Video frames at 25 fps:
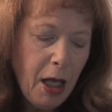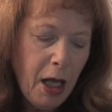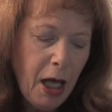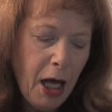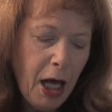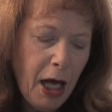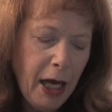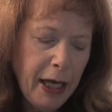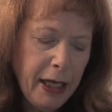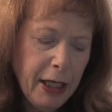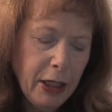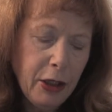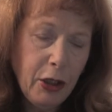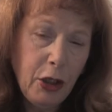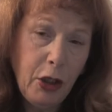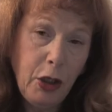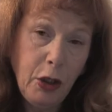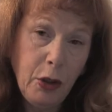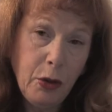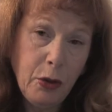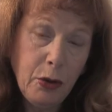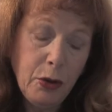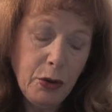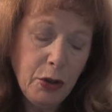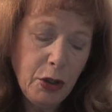I
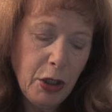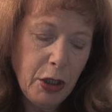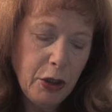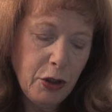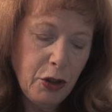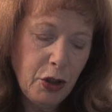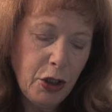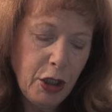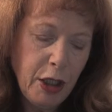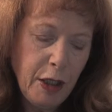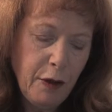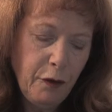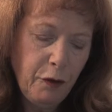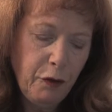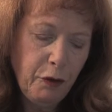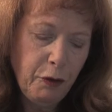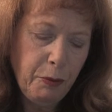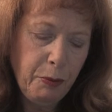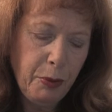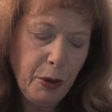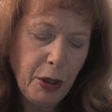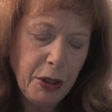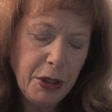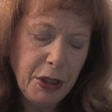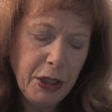accuse
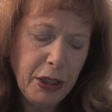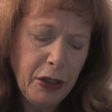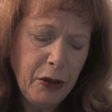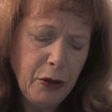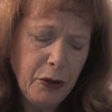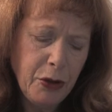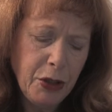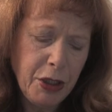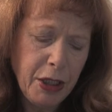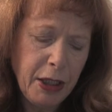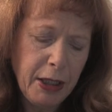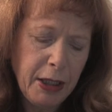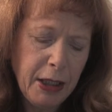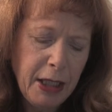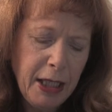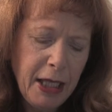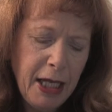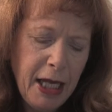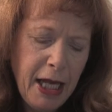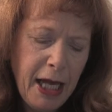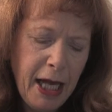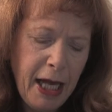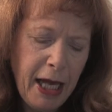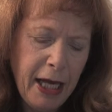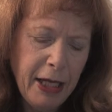Chief Prosecutor
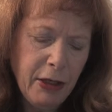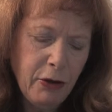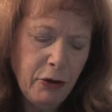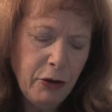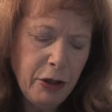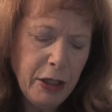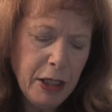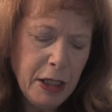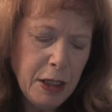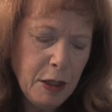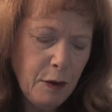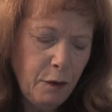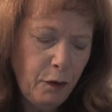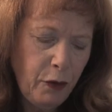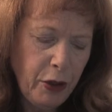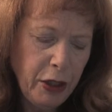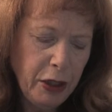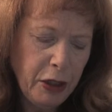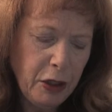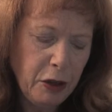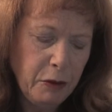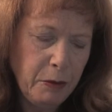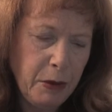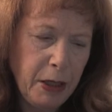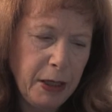Andreas
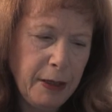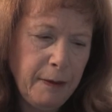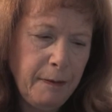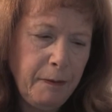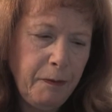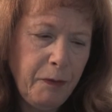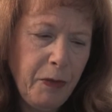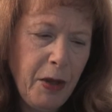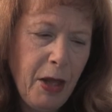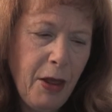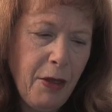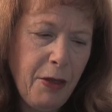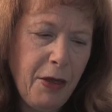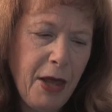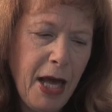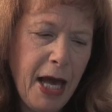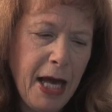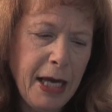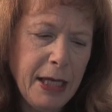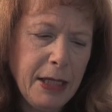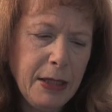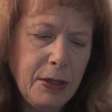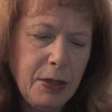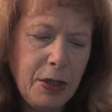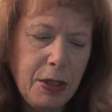Winkelmann
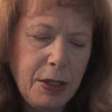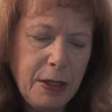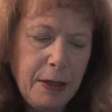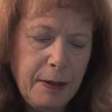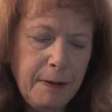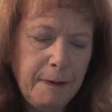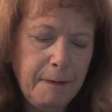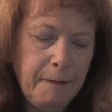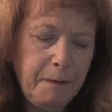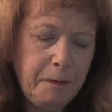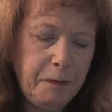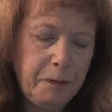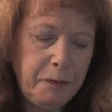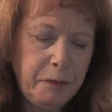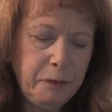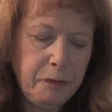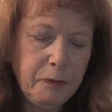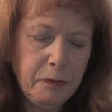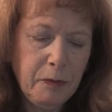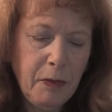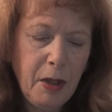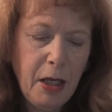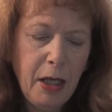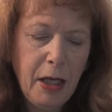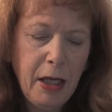that
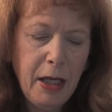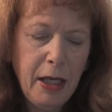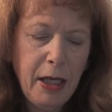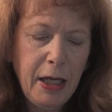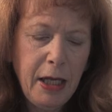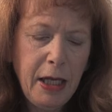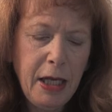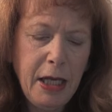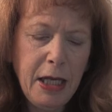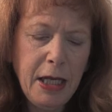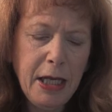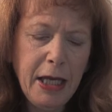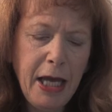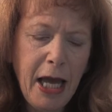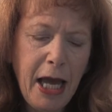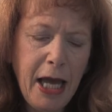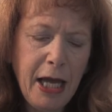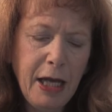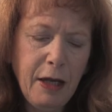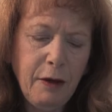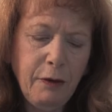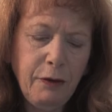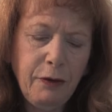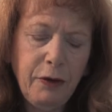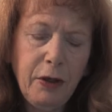he
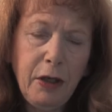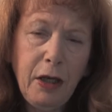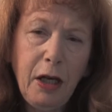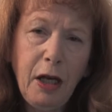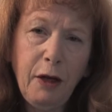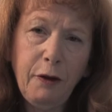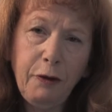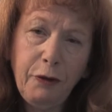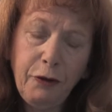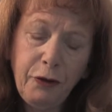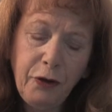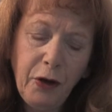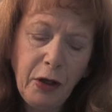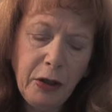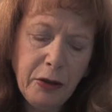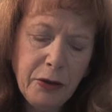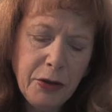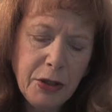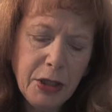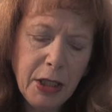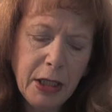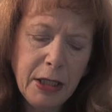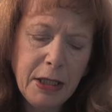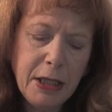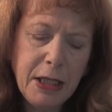gave a
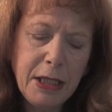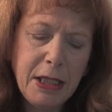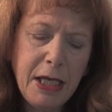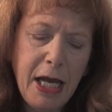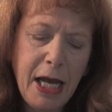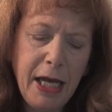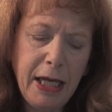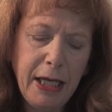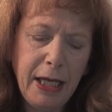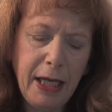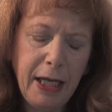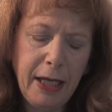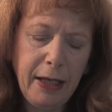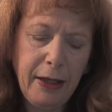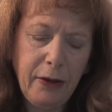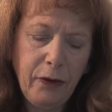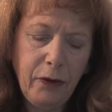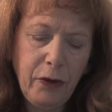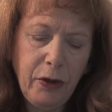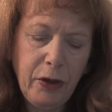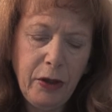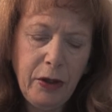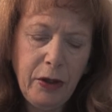false undertaking